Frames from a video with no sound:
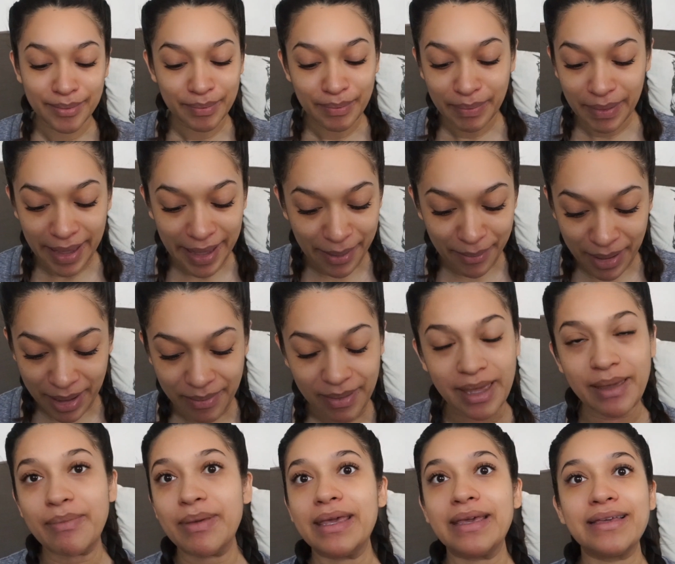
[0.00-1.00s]
big my
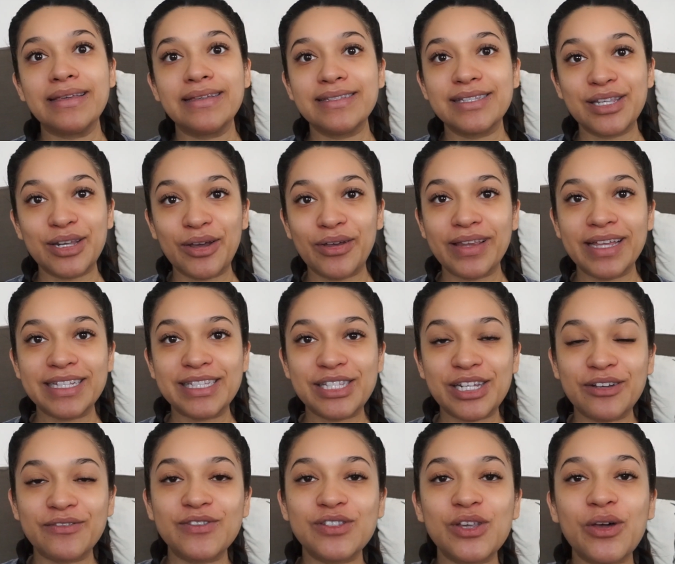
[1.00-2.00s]
baby is and all that stuff.